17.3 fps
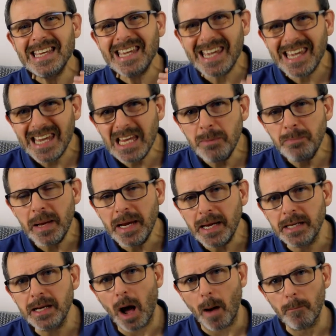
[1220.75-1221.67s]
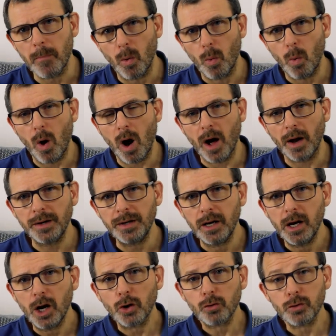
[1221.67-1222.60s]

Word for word: Keeping number one